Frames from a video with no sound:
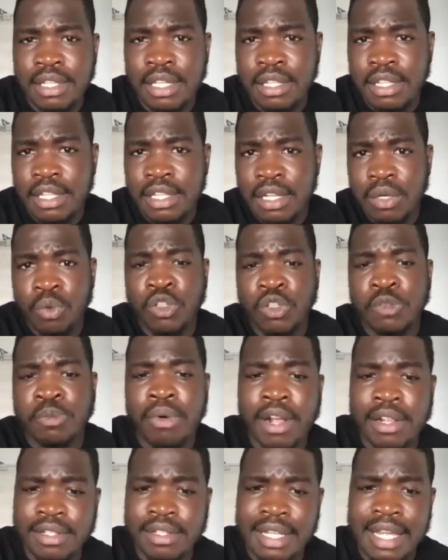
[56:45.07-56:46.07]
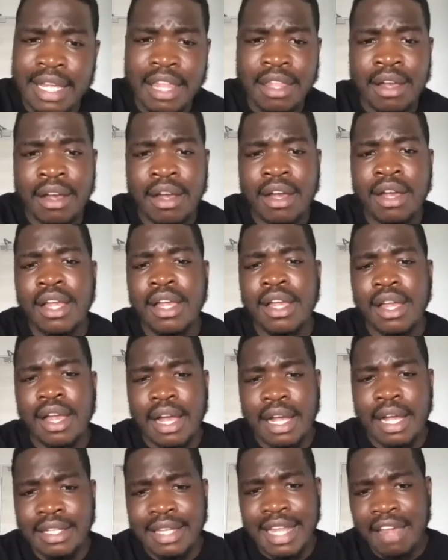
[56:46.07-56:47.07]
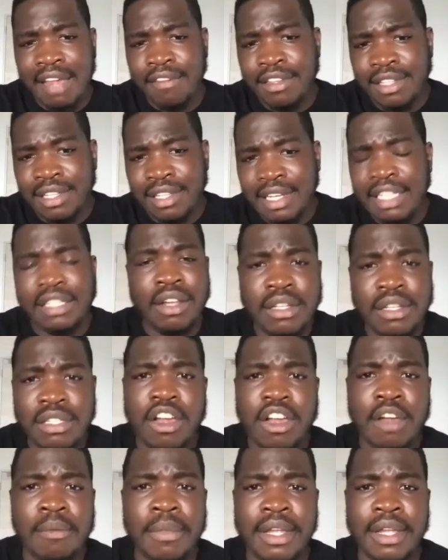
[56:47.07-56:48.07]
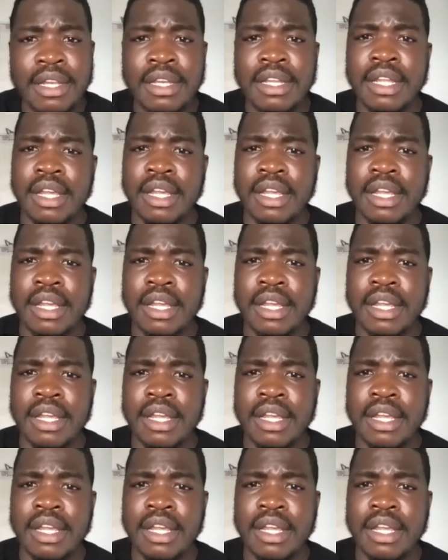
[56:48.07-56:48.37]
loose parts together, and diverse talent does come in,